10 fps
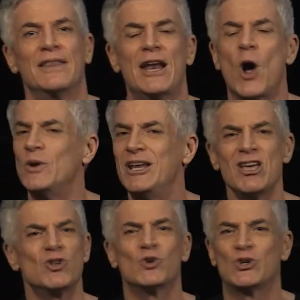They don't
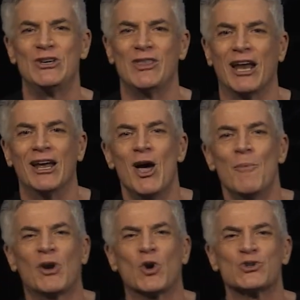need to see that
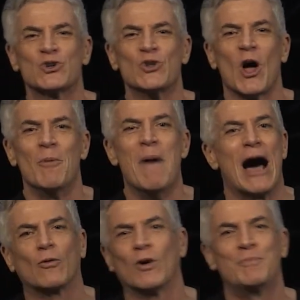because it's not
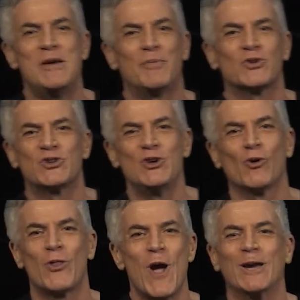about what people see
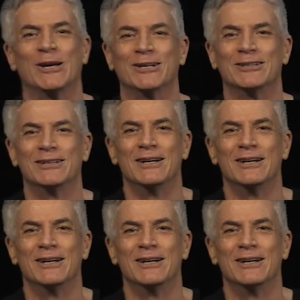or think.